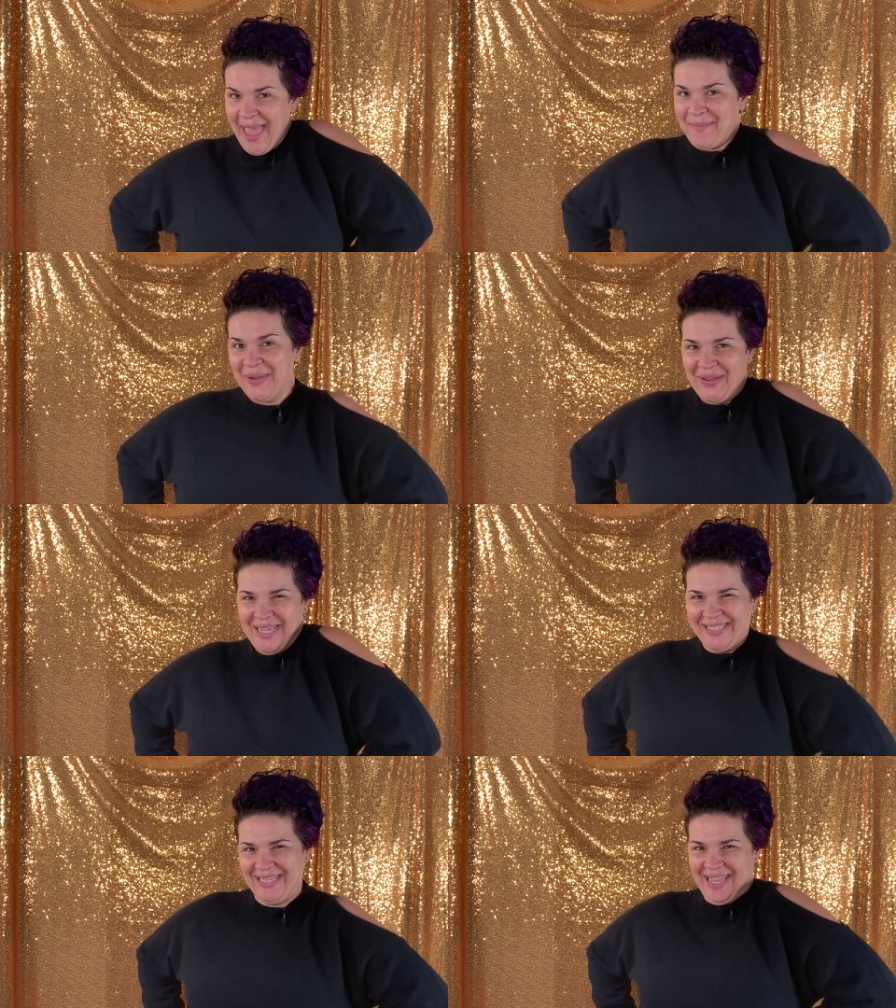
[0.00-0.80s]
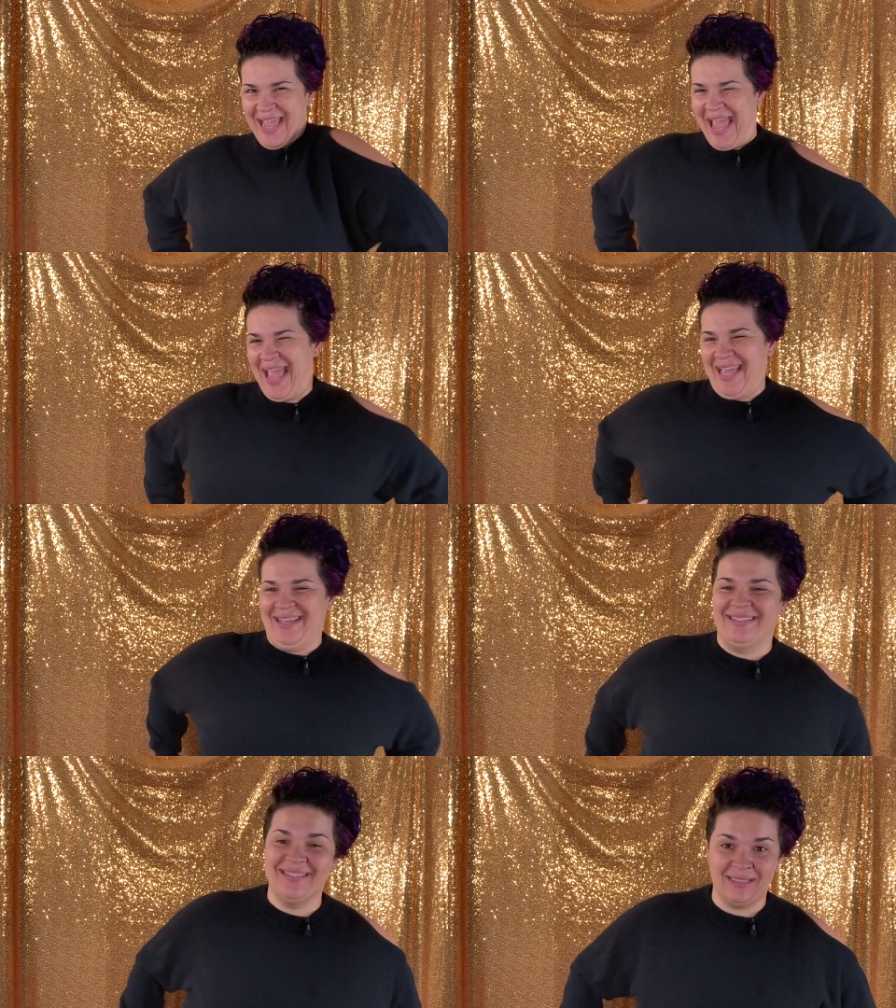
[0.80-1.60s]
Hey, boys.
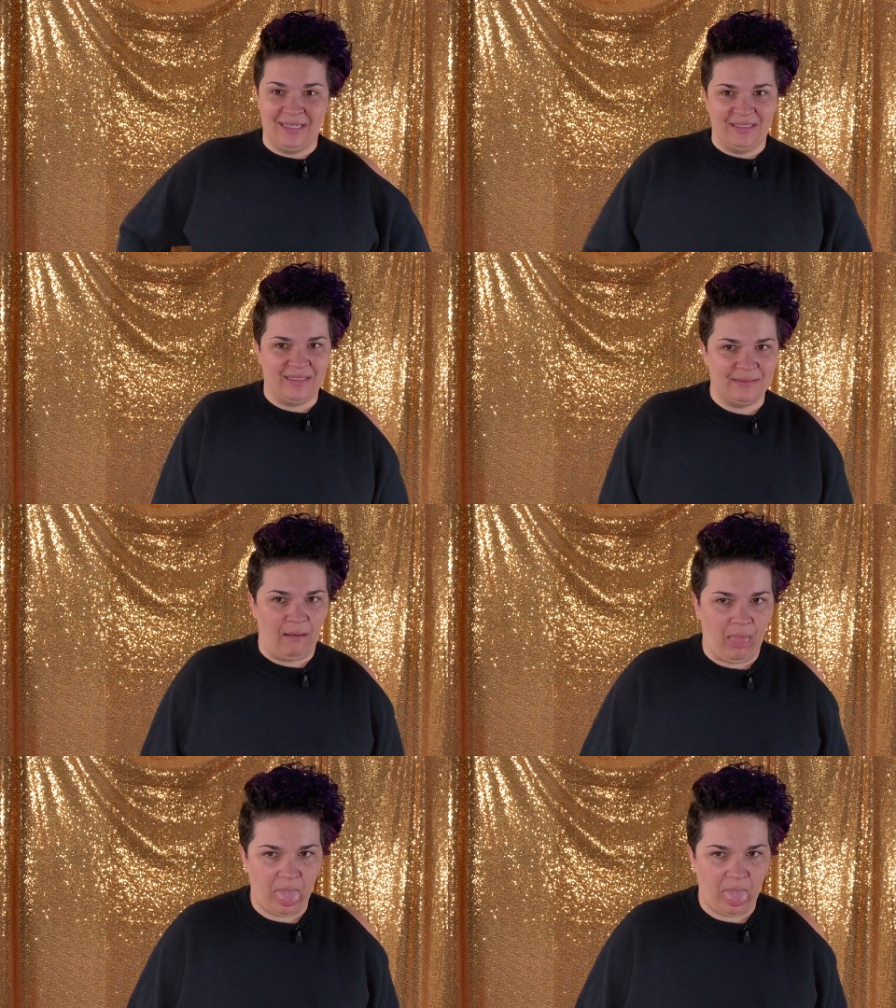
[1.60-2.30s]
Just kidding.